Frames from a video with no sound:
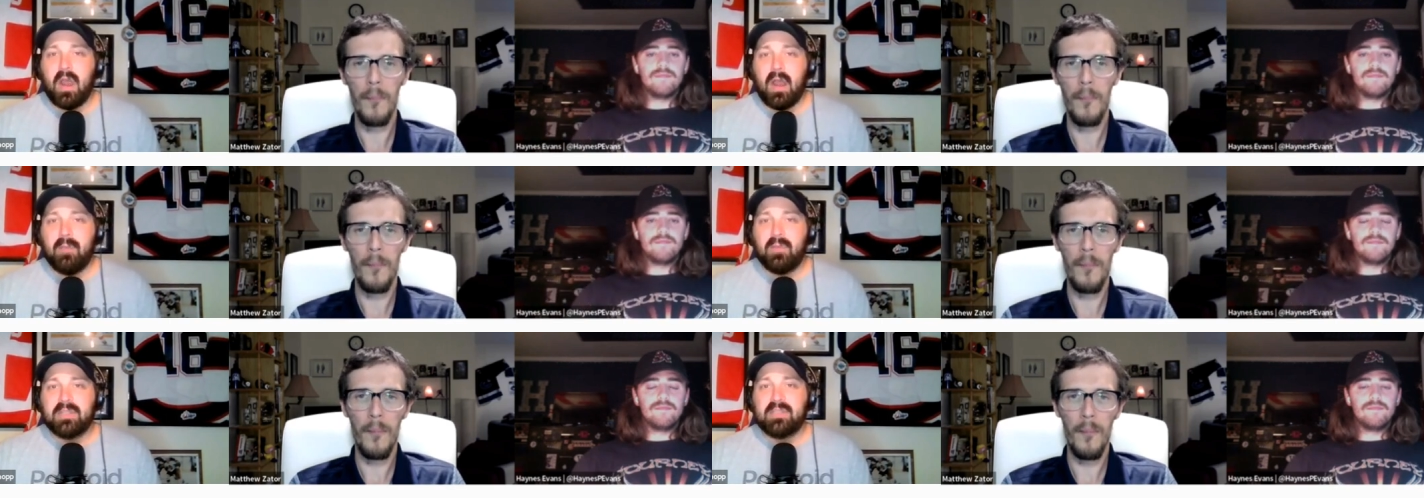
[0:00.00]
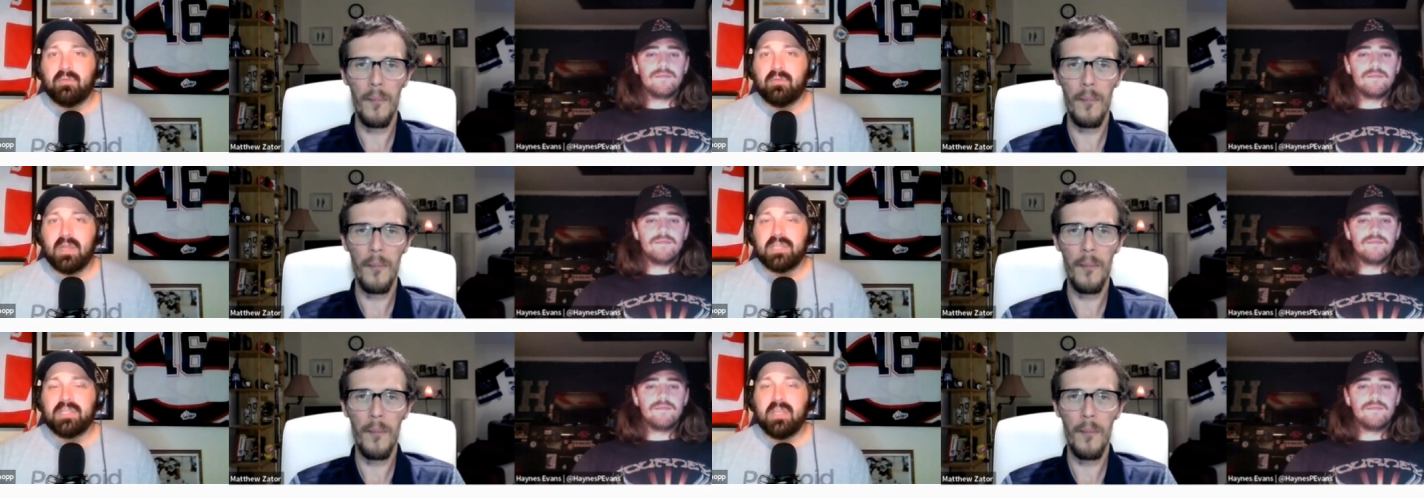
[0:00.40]
Speaker 1: Uh, but
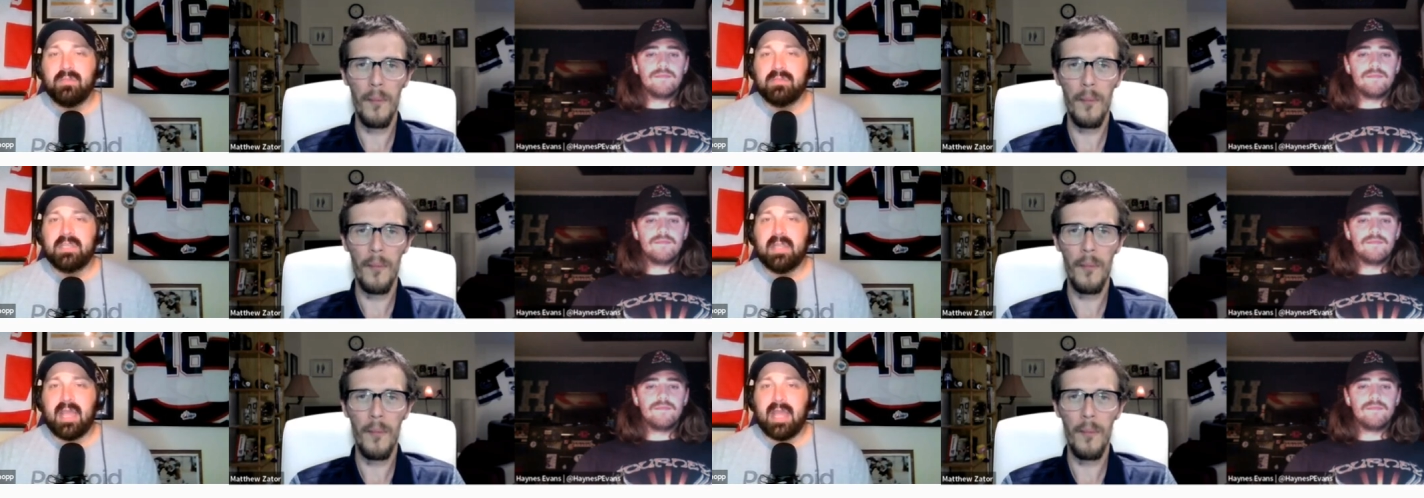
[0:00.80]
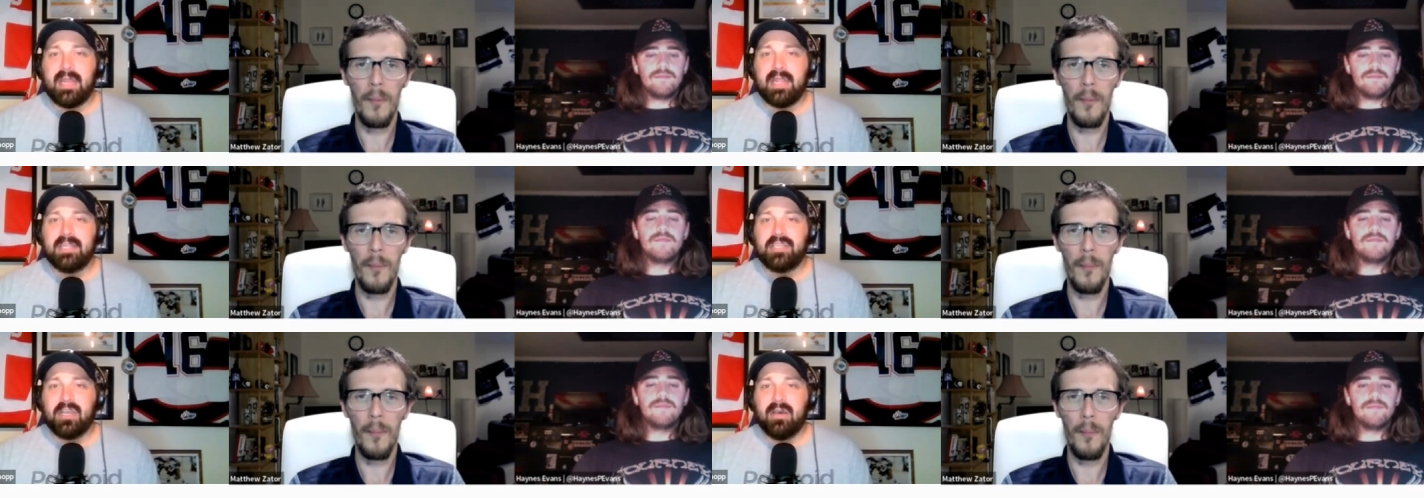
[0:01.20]
to rush them to the
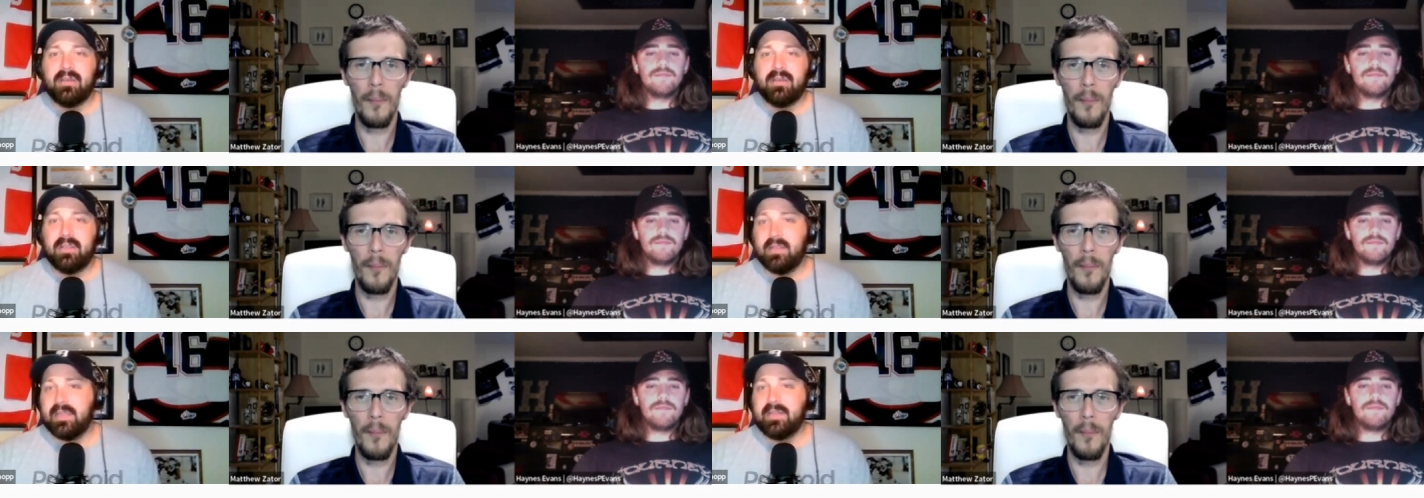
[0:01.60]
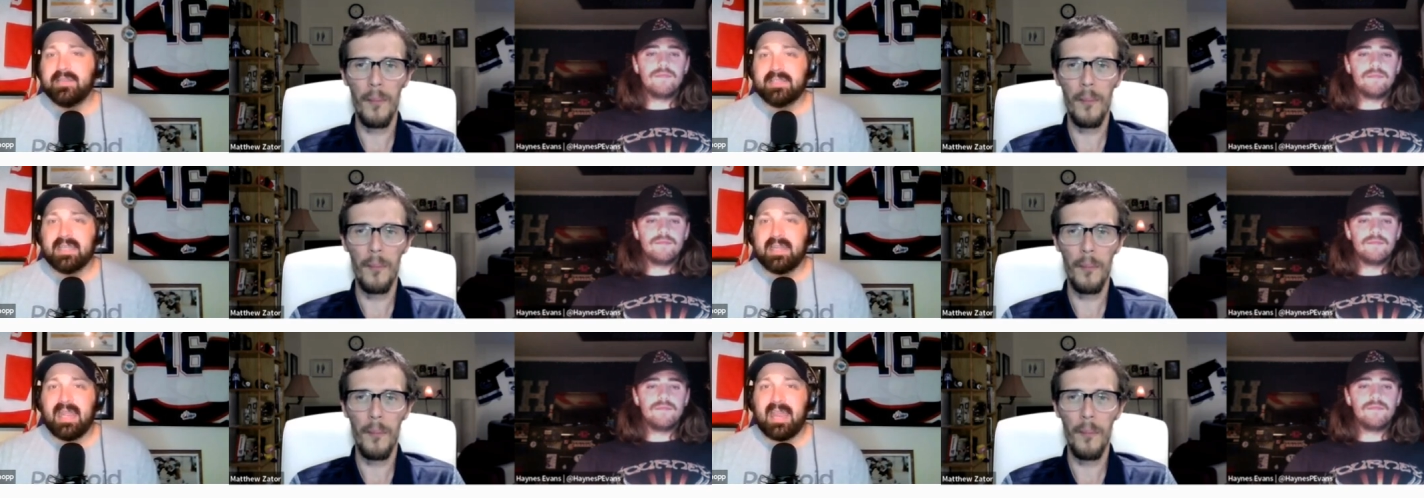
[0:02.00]
NHL and then, like
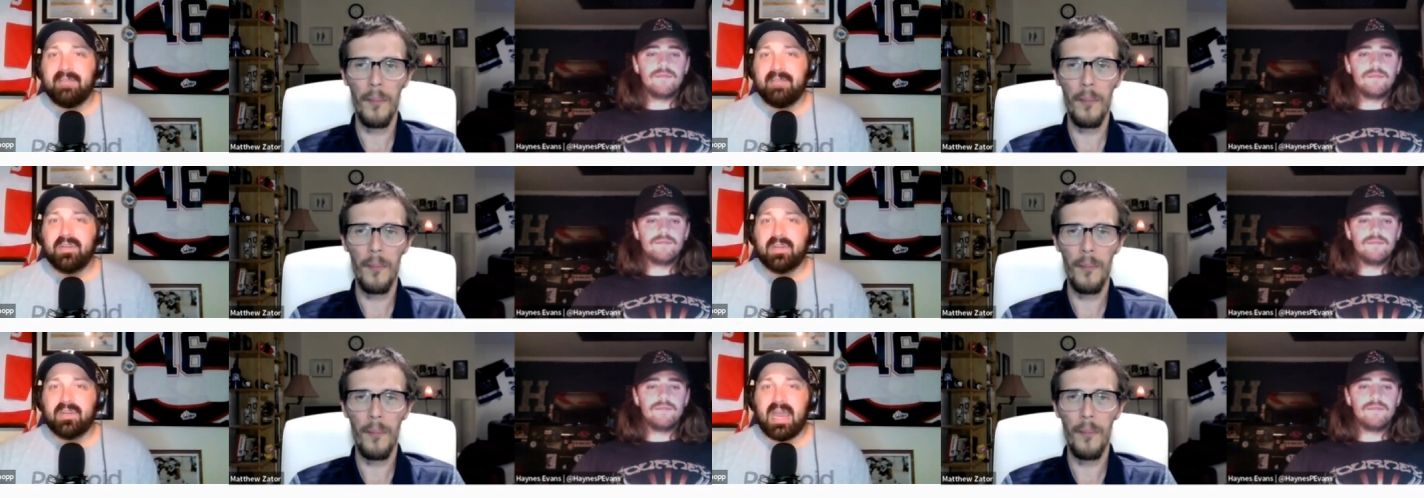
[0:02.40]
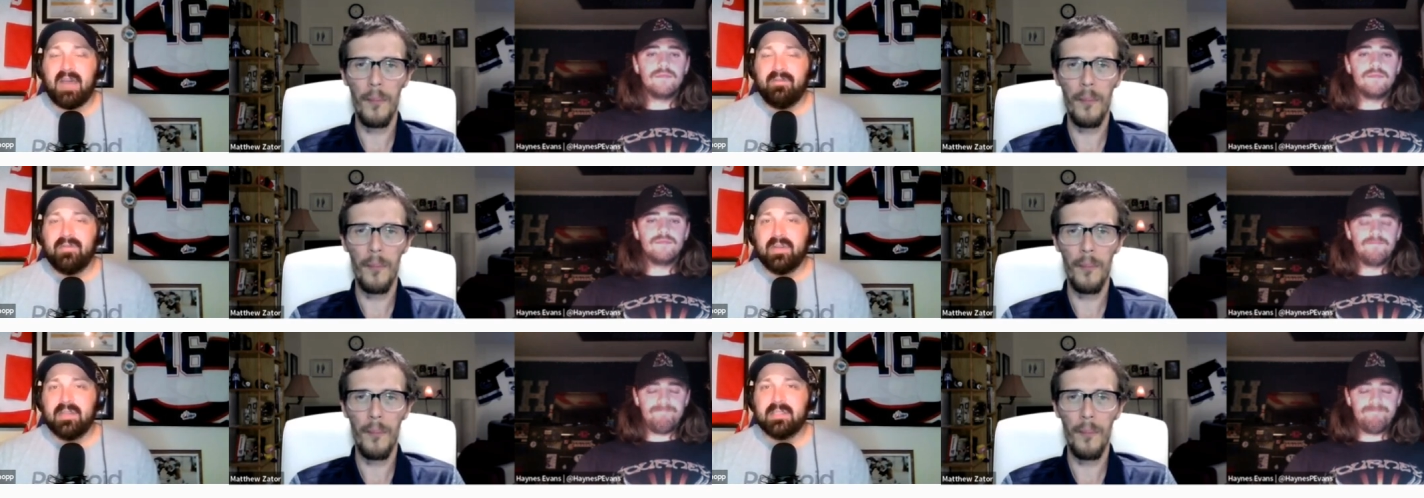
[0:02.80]
you said, have their
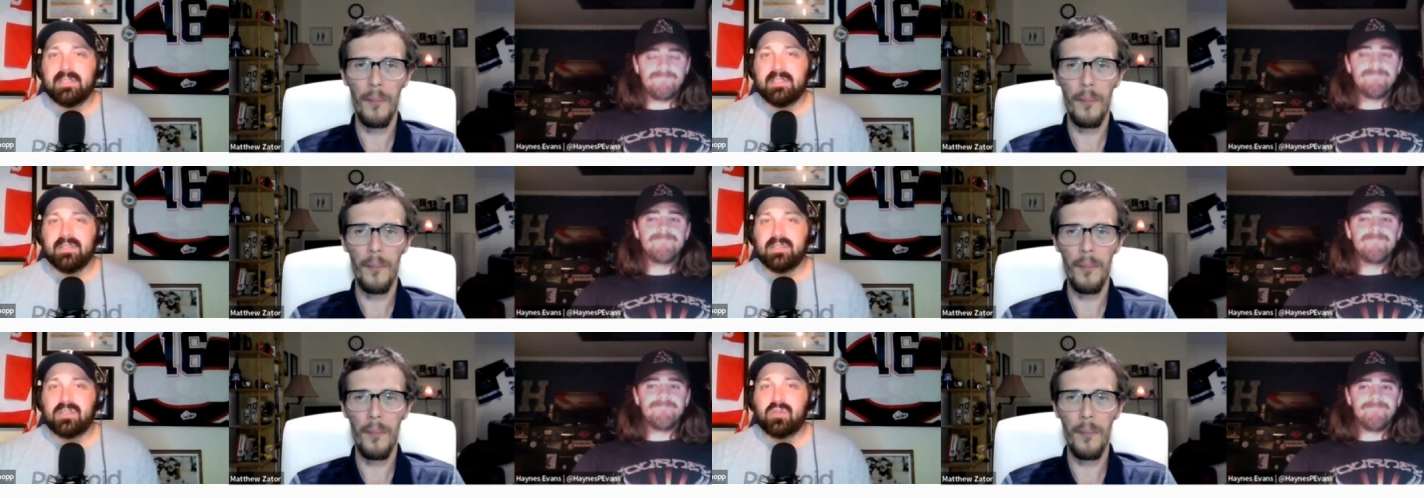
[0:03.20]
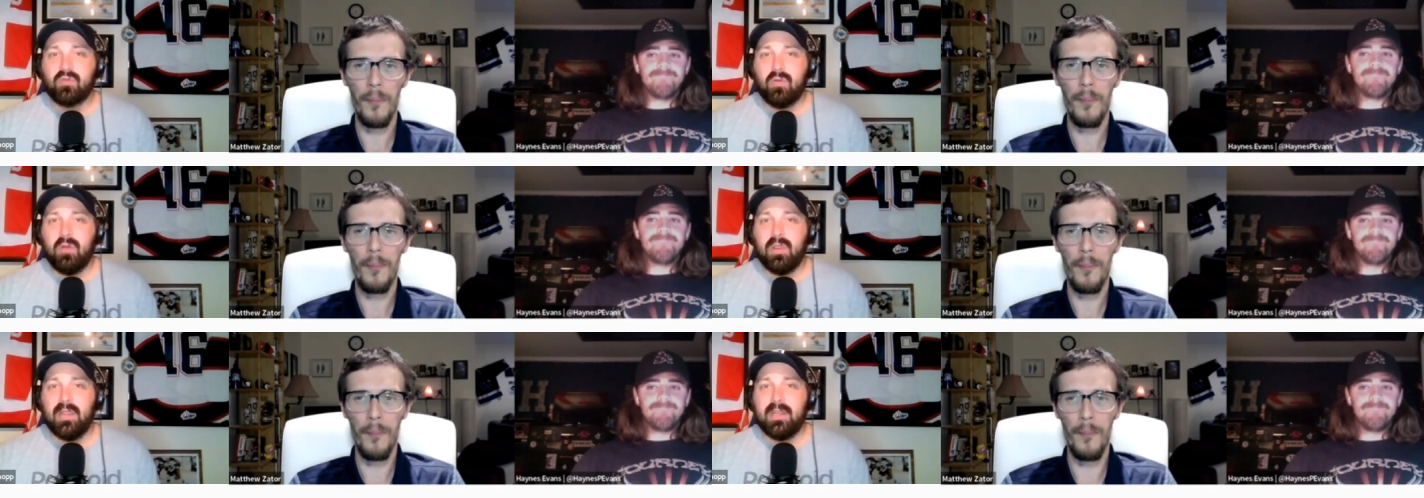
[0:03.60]
confidence
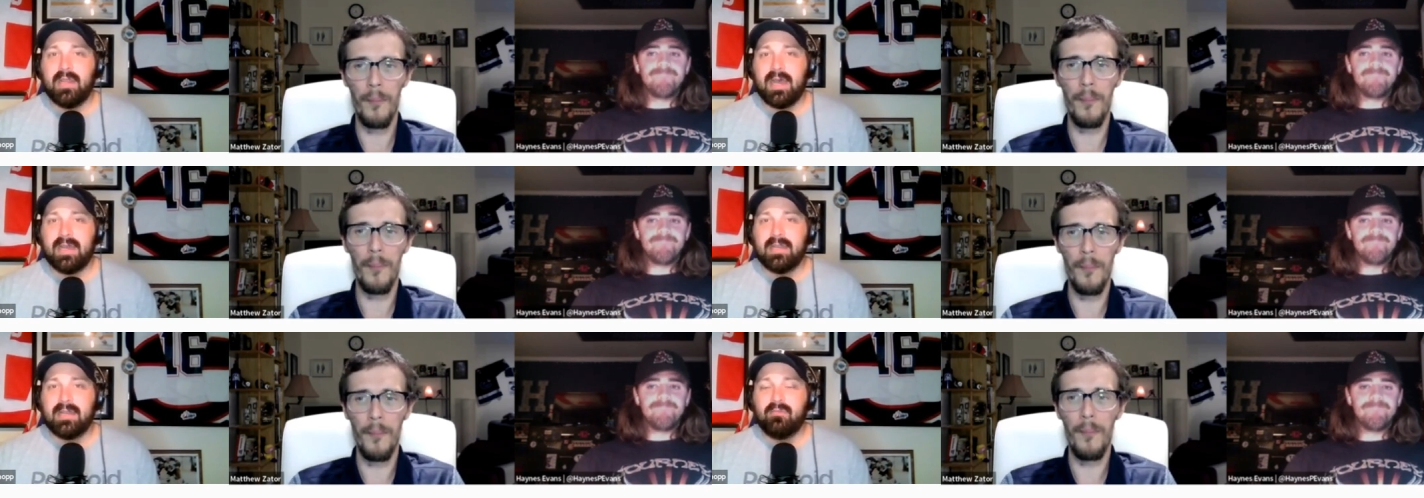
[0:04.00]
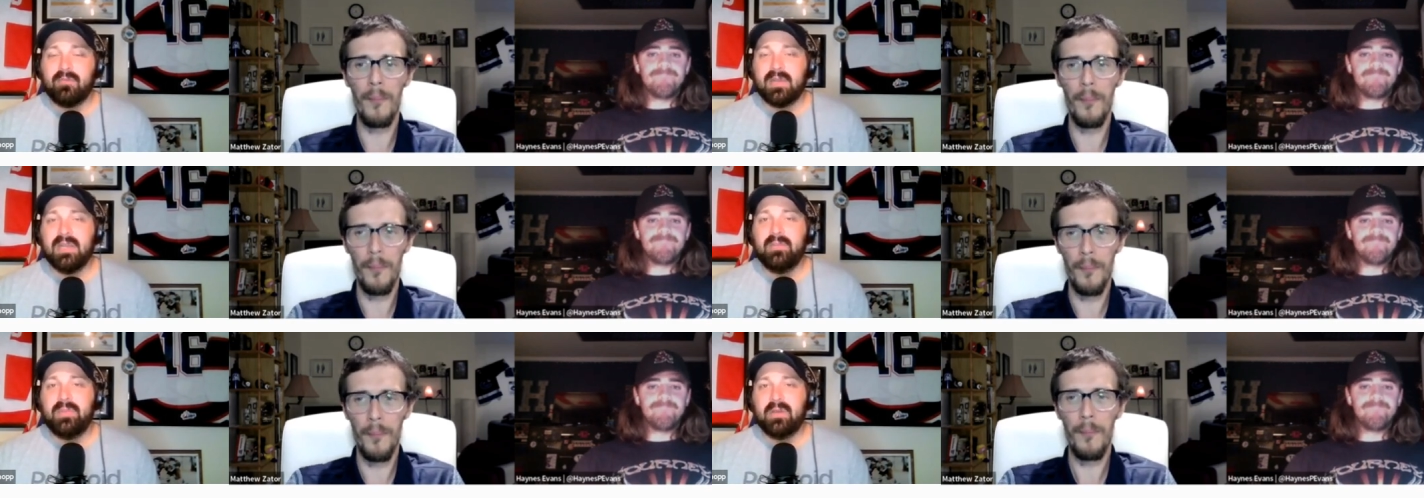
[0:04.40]
destroyed on a
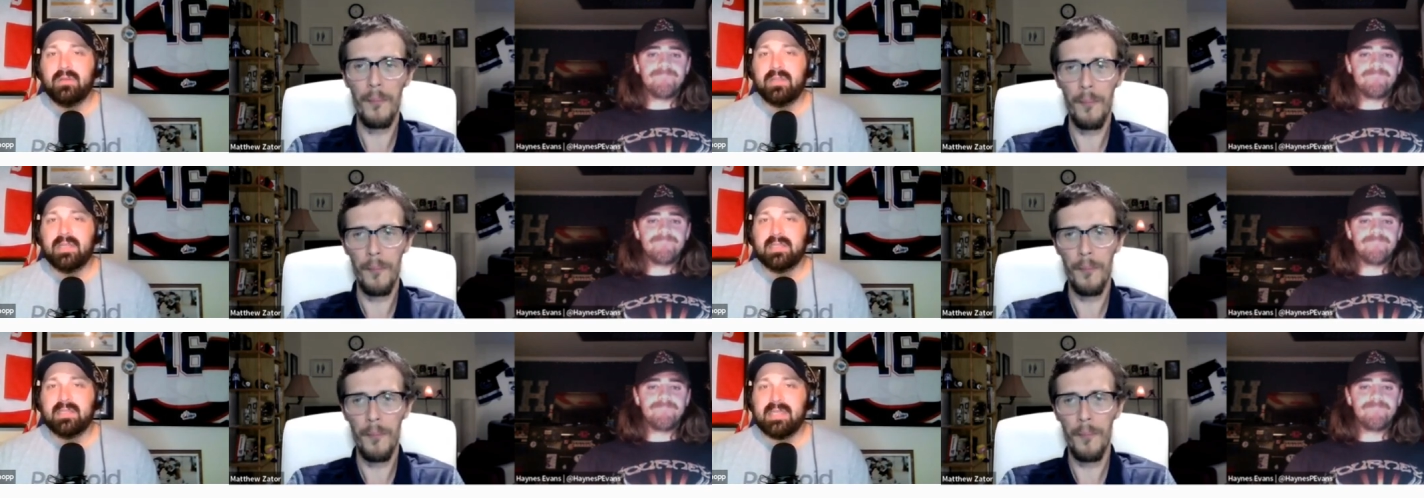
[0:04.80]
rebuilding